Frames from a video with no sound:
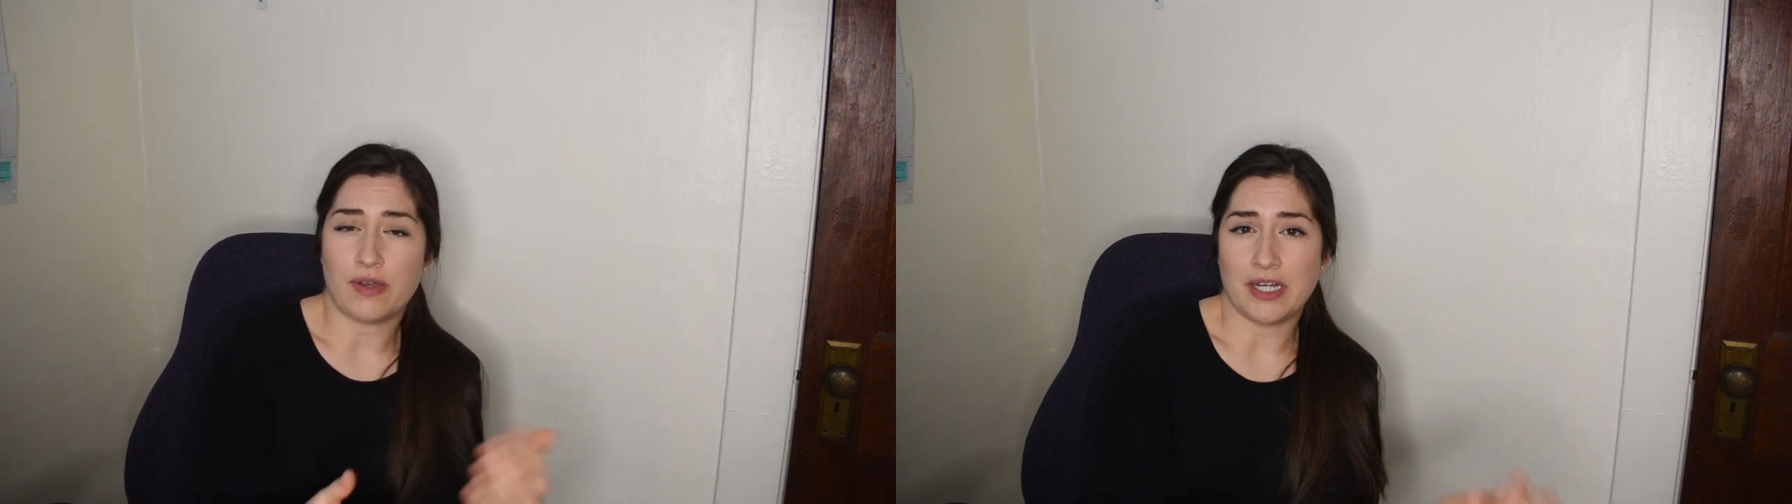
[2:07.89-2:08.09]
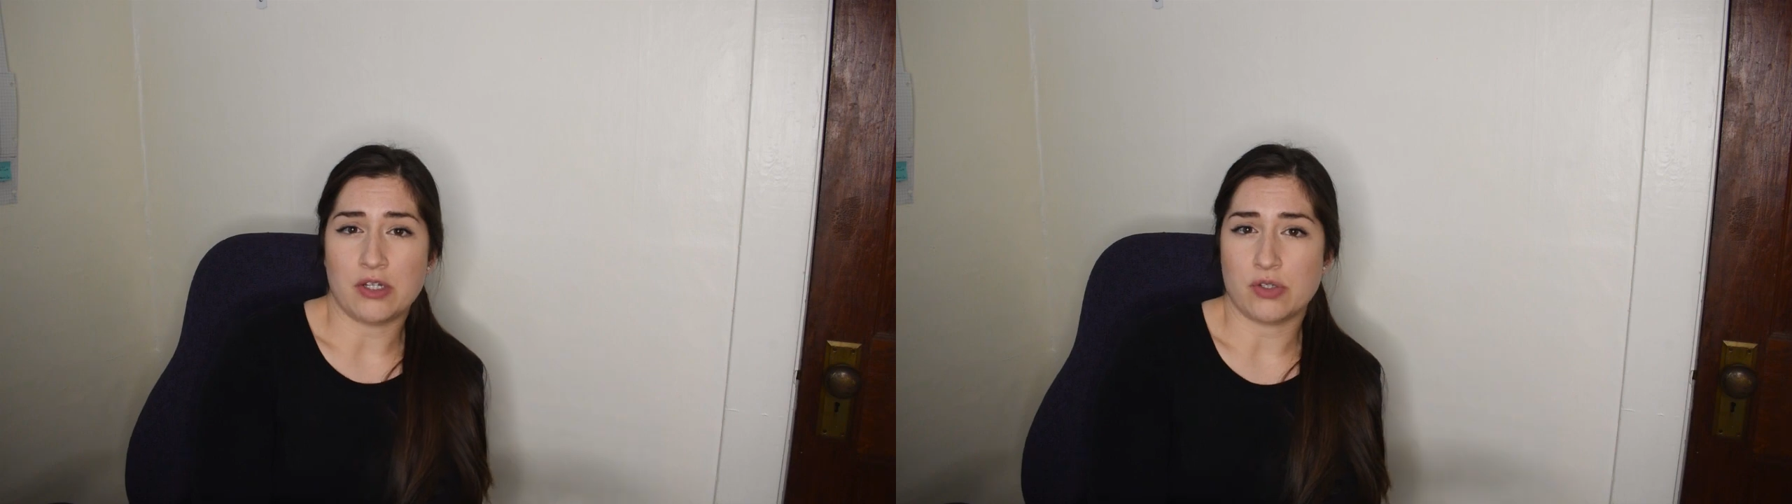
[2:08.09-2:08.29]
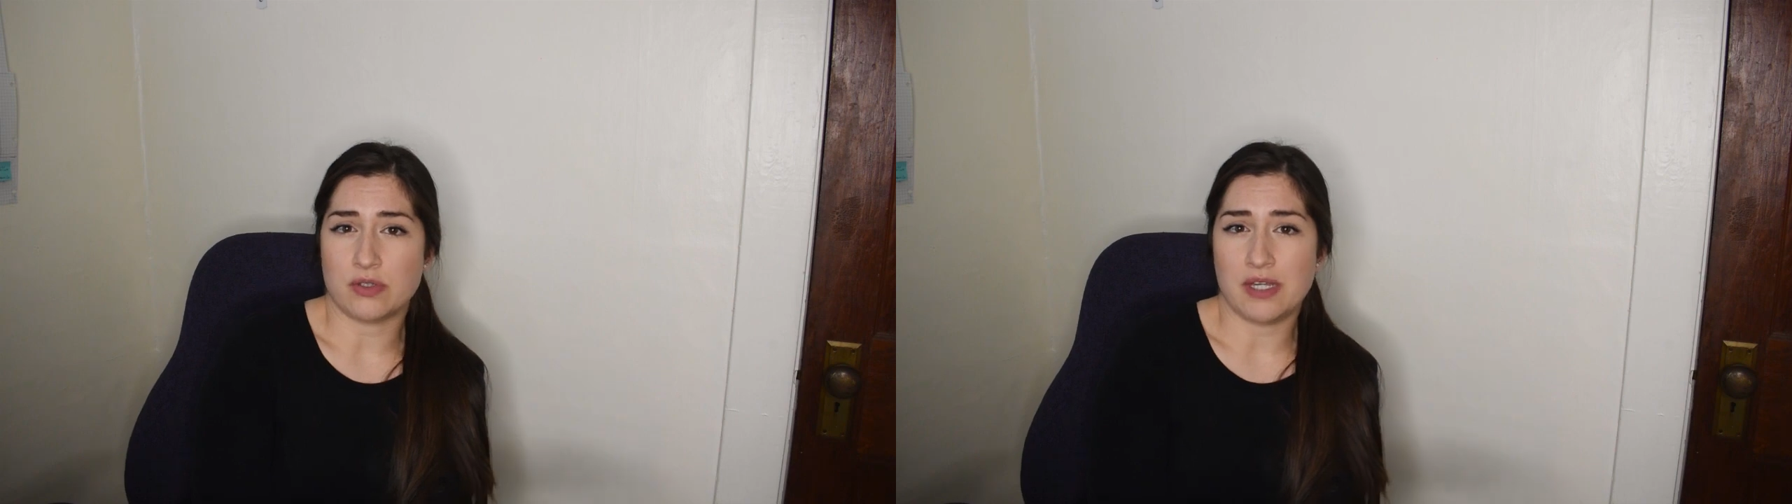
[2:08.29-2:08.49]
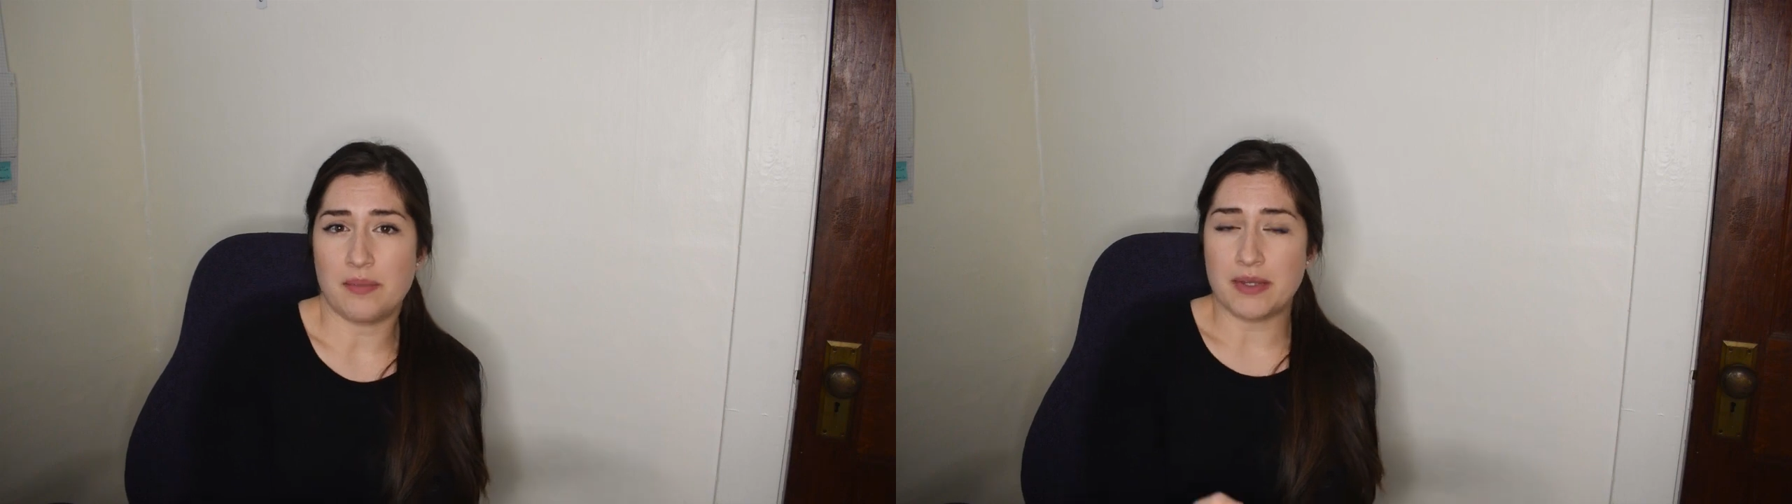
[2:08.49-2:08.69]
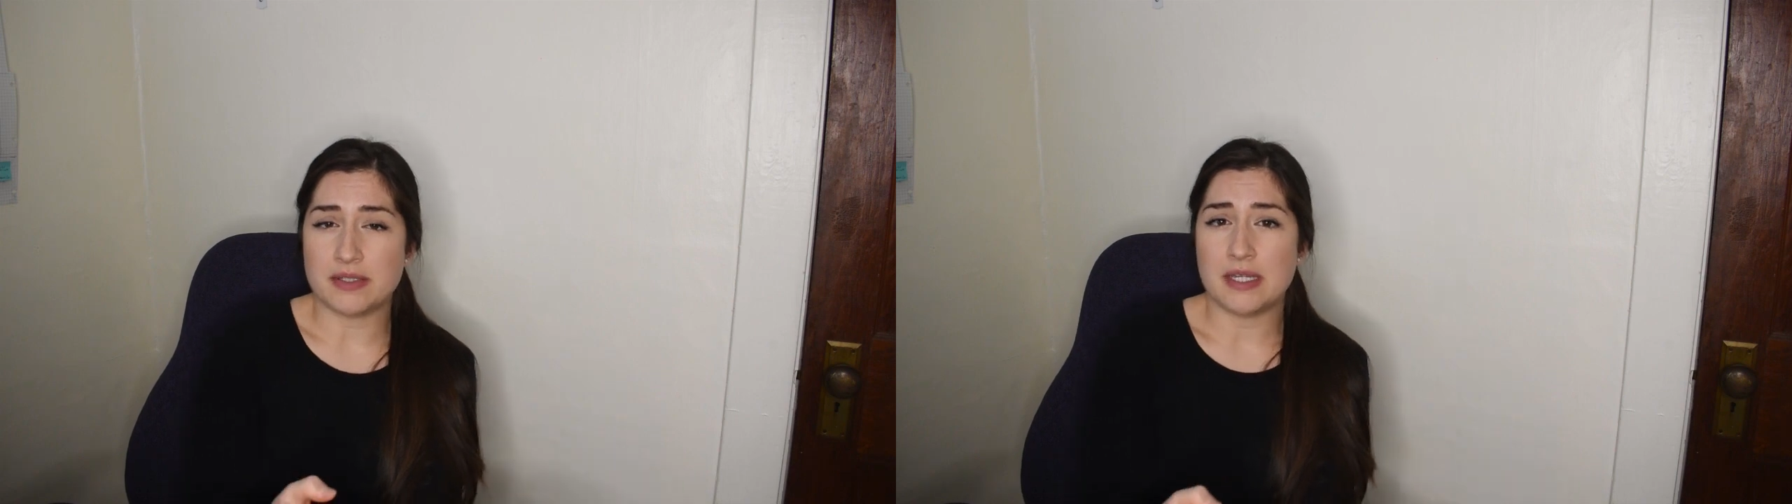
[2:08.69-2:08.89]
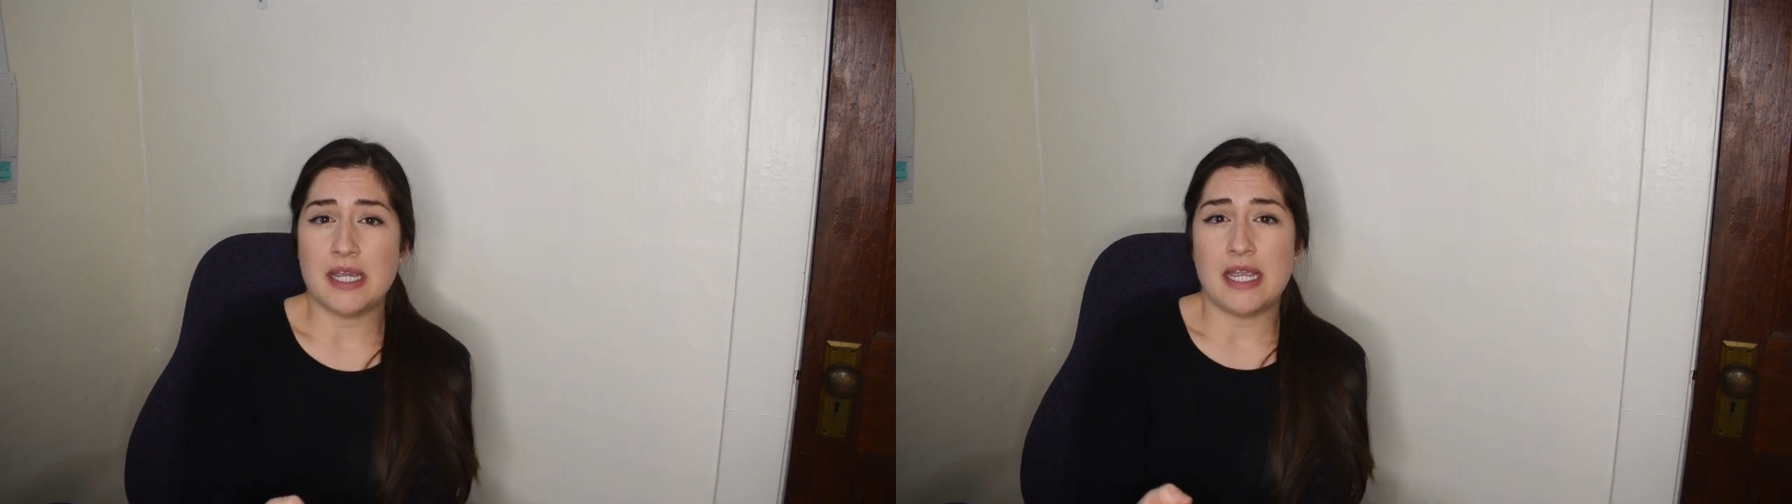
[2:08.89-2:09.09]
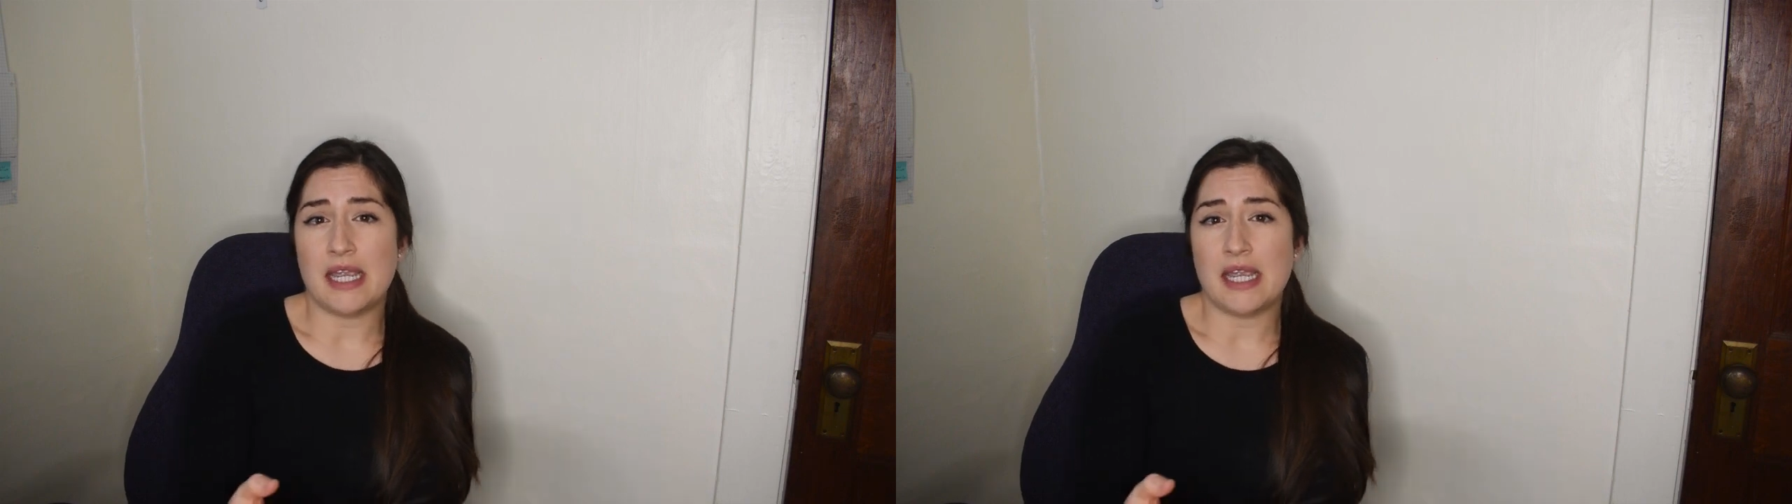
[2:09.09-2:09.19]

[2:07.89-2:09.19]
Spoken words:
financial statements,